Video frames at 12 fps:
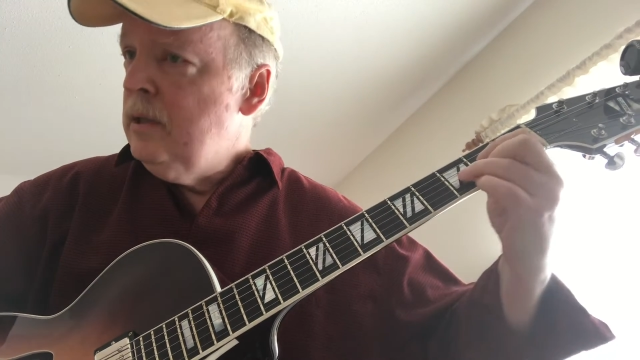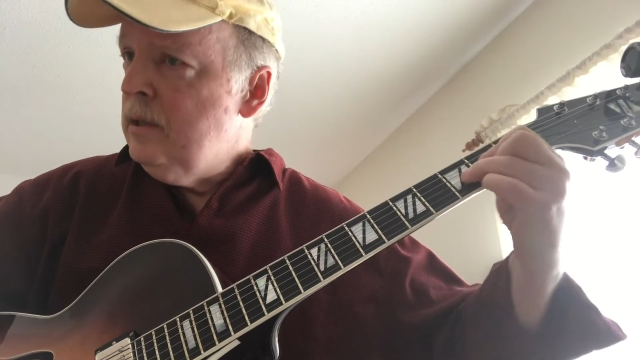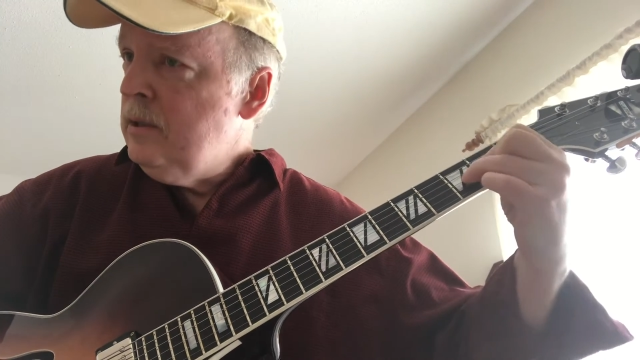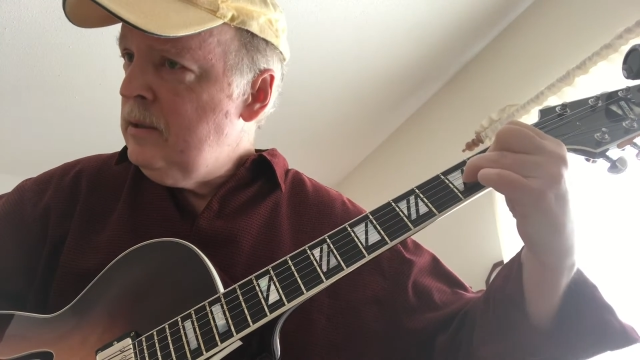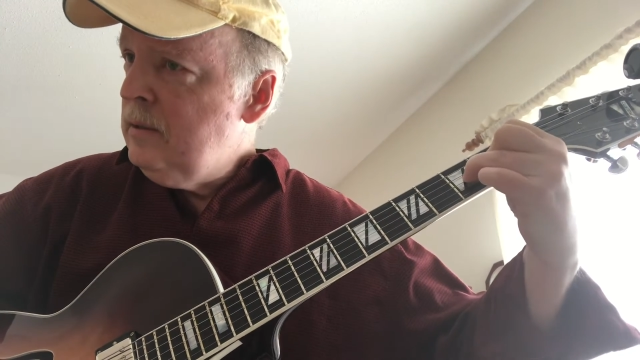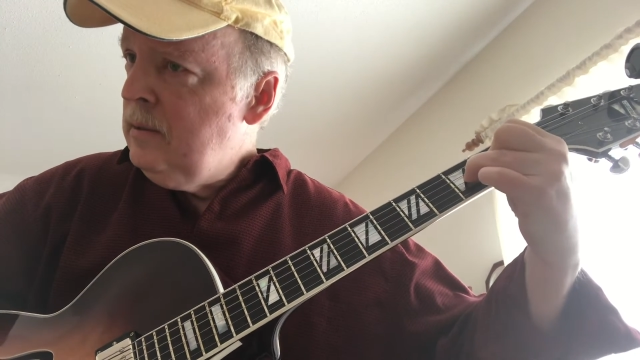
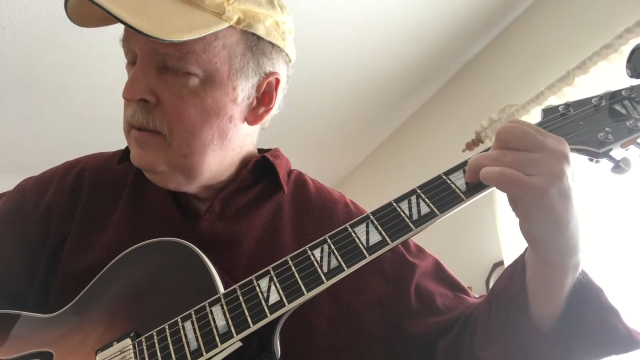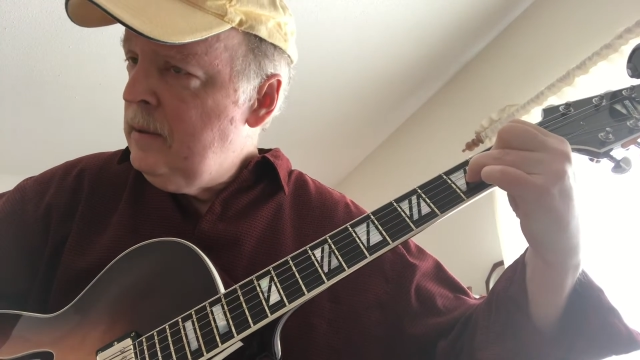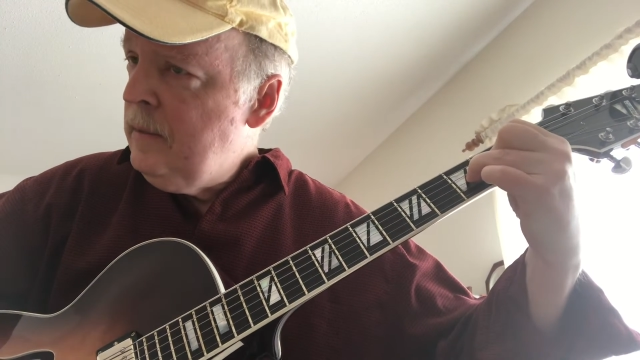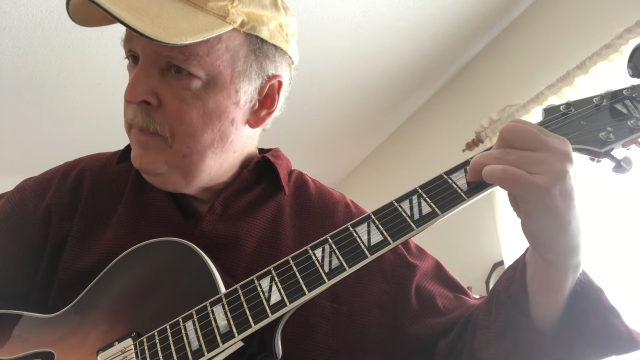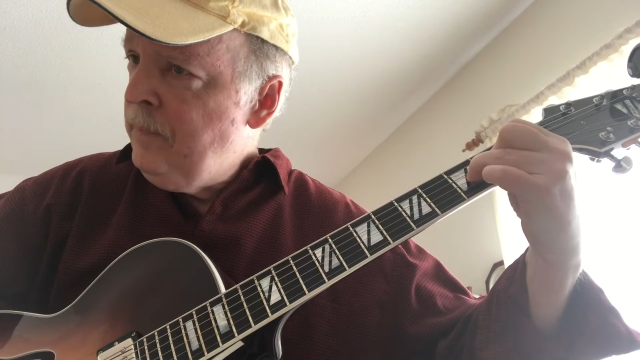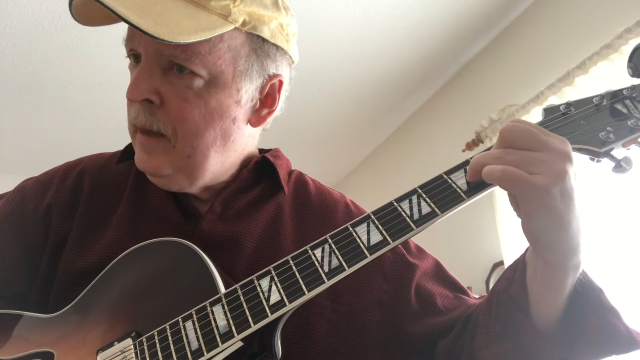this
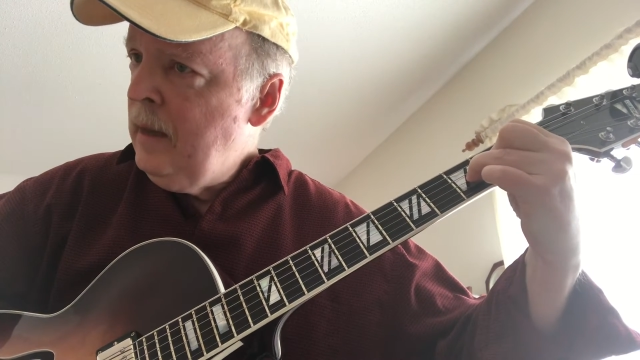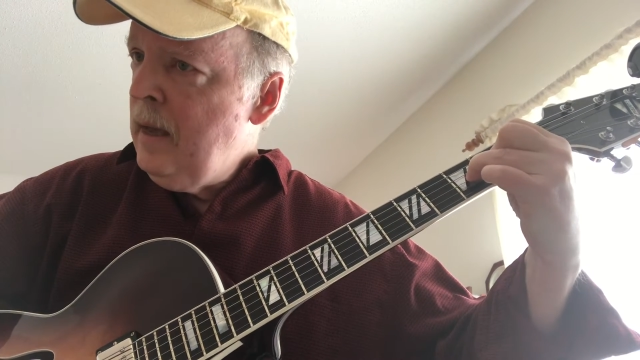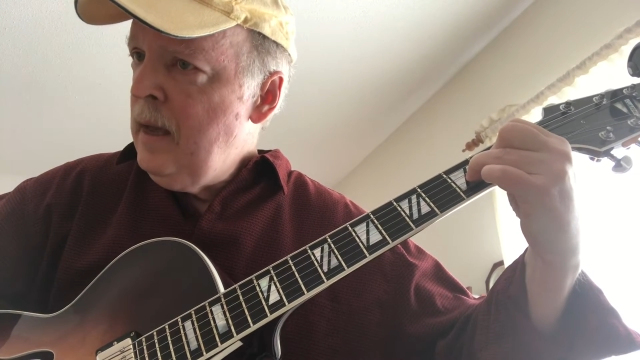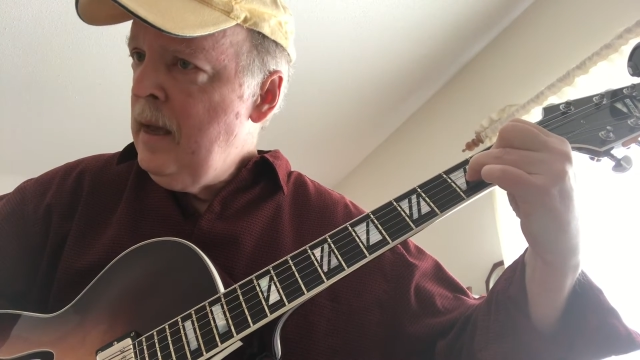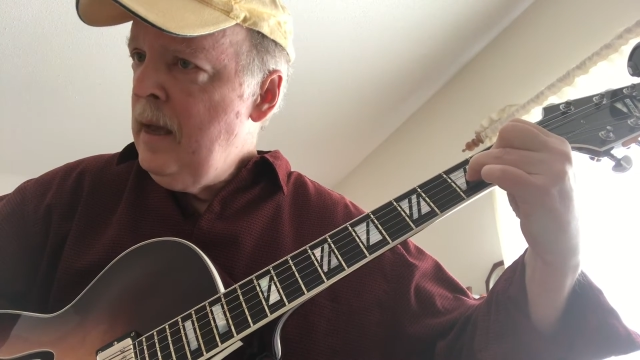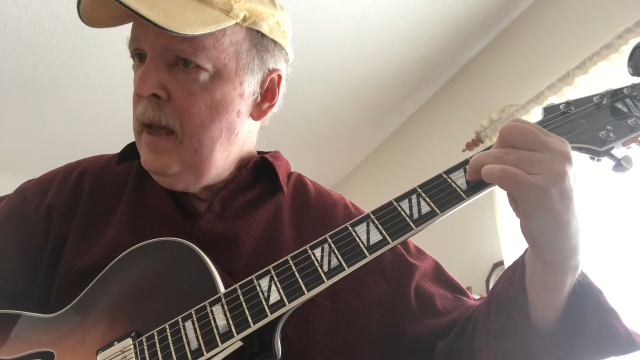
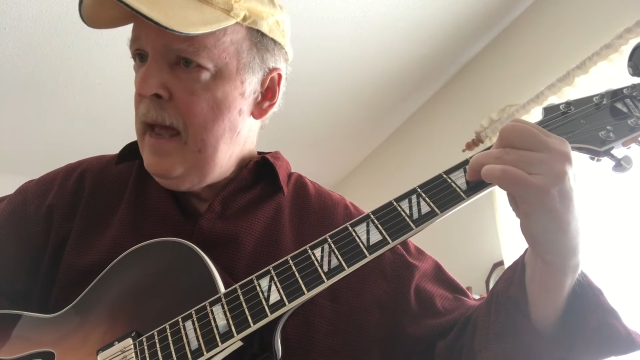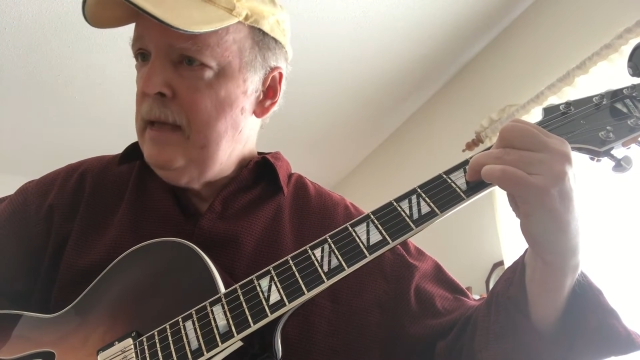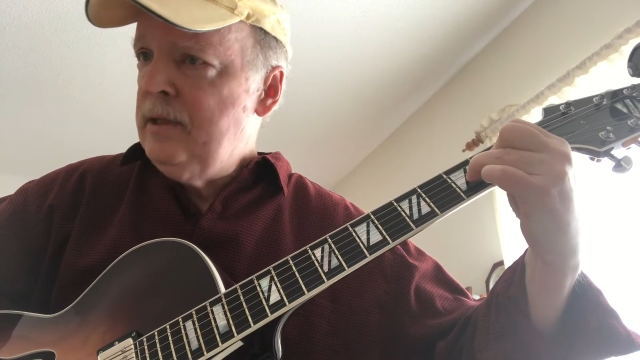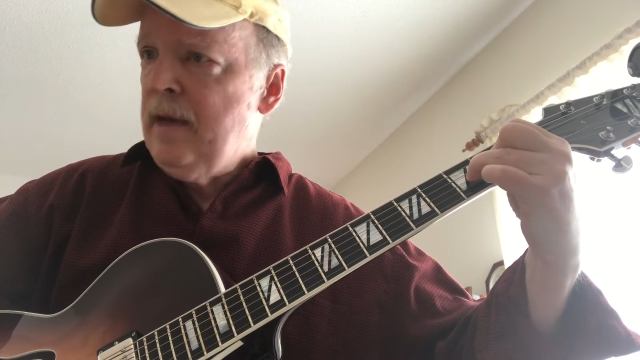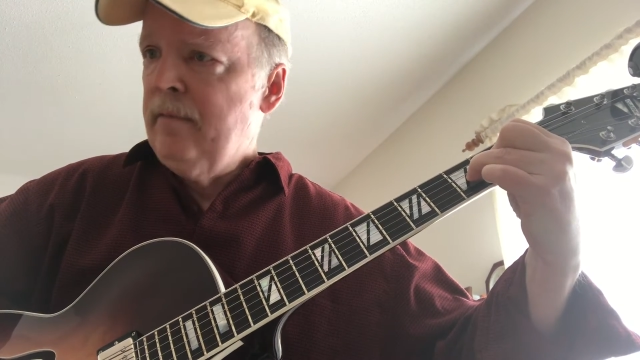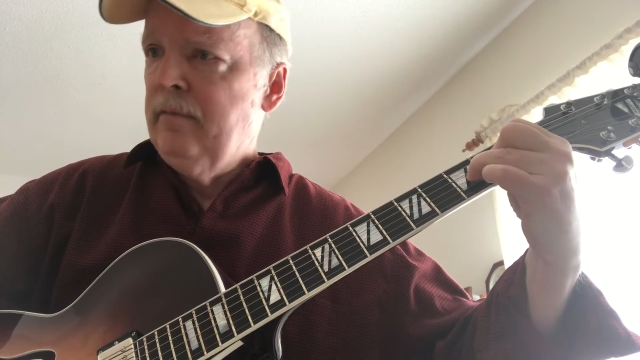
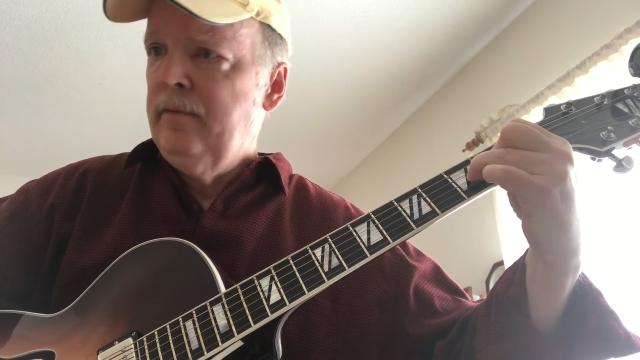A7